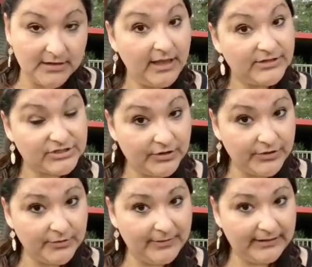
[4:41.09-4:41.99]
and show
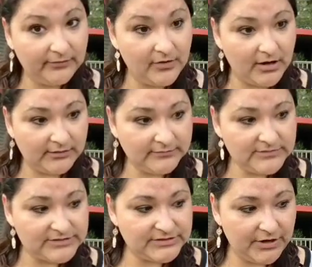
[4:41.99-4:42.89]
you my little garden.
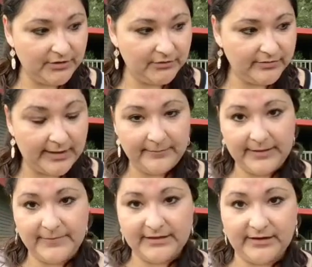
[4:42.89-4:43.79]
So that may
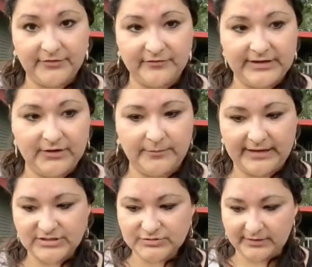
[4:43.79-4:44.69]
be another video, but I
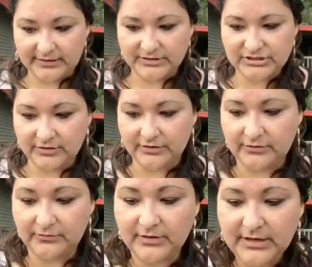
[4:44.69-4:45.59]
just wanted to show
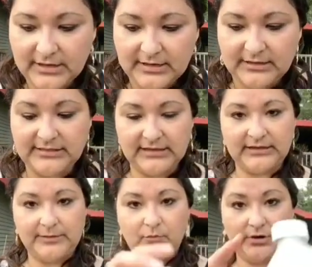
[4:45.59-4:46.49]
you the
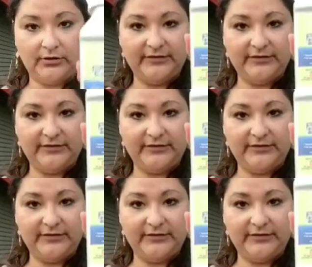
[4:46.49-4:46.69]
neem oil.